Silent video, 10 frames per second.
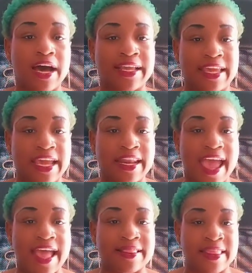Again,
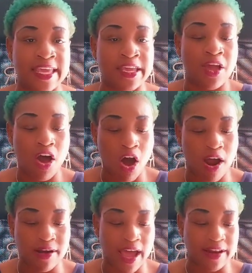at The
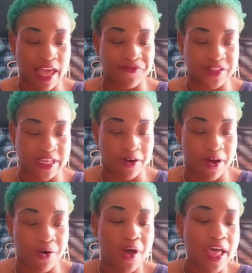Hard Knock Life for
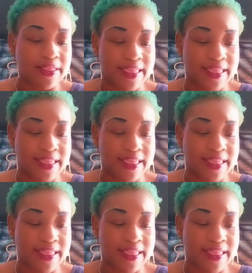Tarot.